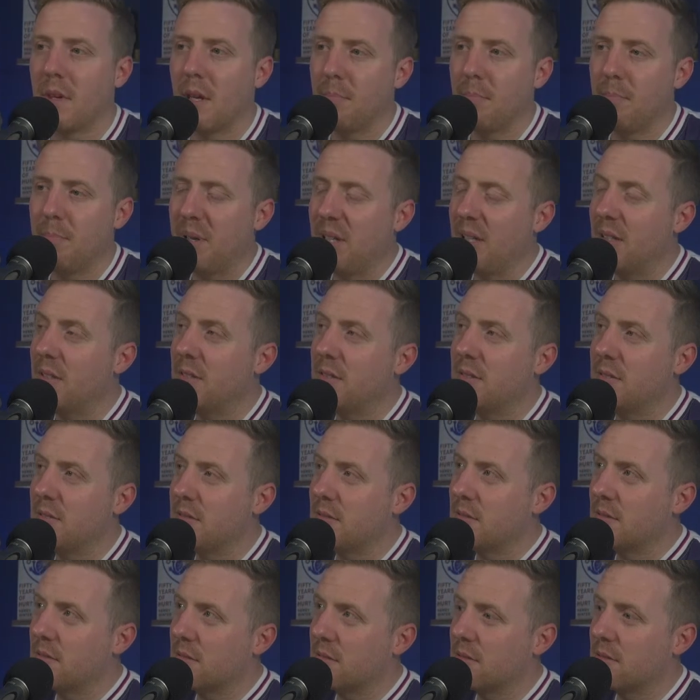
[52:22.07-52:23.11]
But
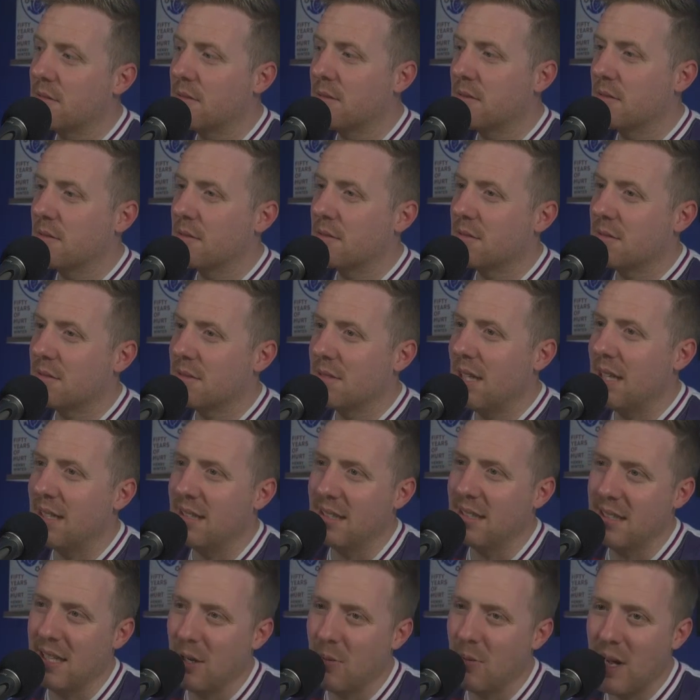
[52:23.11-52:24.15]
I
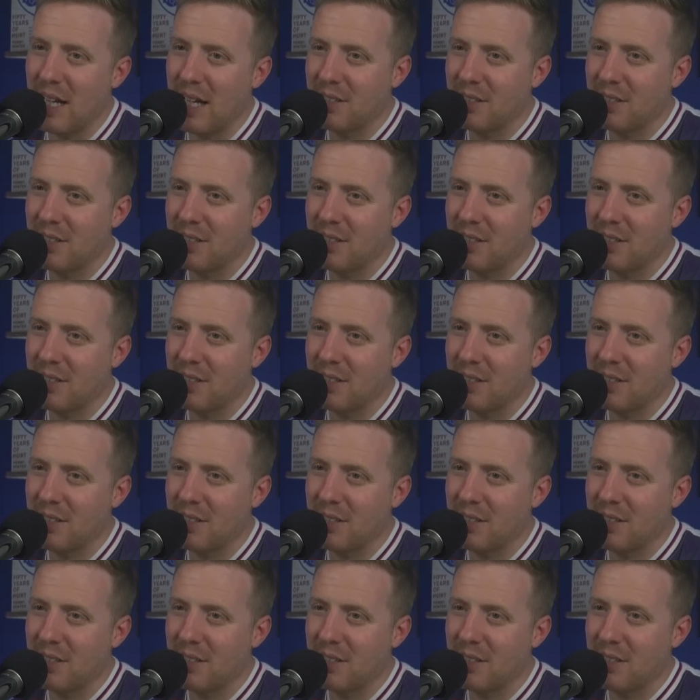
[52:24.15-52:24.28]
don't know.